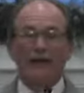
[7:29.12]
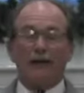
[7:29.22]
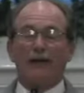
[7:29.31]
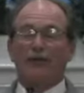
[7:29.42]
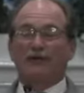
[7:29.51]

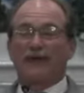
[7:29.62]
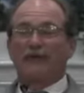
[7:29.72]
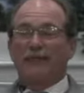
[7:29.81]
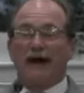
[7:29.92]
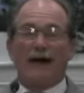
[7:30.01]
But I'm going to take
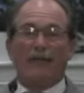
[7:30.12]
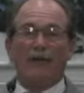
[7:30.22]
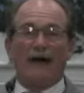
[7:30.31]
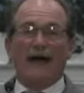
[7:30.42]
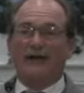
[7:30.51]
that Bible
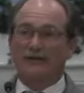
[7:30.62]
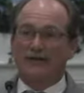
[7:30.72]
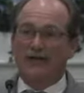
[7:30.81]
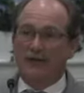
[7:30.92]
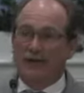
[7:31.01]
back and
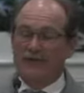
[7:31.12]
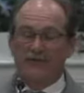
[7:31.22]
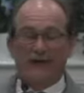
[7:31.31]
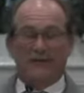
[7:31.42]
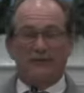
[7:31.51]
say, Your
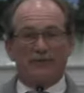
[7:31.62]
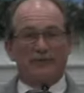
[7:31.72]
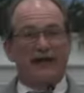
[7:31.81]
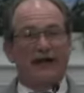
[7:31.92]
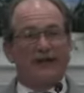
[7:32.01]
investment
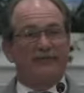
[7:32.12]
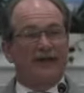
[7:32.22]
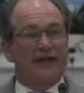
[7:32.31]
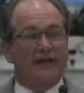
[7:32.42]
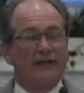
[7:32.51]
was not in
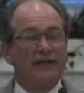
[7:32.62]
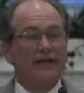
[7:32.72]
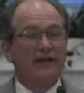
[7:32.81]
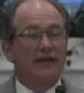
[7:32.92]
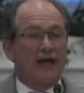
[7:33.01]
vain.
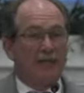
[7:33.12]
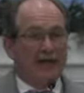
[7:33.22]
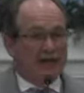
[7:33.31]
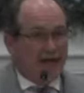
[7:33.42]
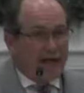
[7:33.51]
Look how
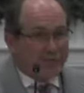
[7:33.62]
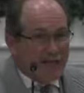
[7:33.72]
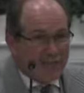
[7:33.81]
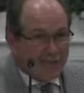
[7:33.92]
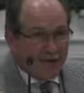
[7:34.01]
many times
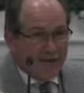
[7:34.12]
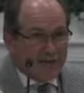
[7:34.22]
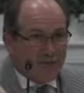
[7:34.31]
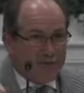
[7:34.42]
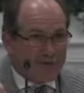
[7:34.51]
I've read
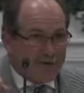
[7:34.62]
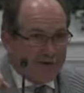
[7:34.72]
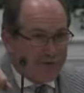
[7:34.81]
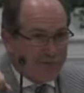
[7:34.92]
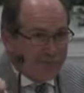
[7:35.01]
this one
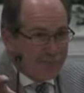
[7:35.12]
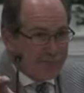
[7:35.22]
through.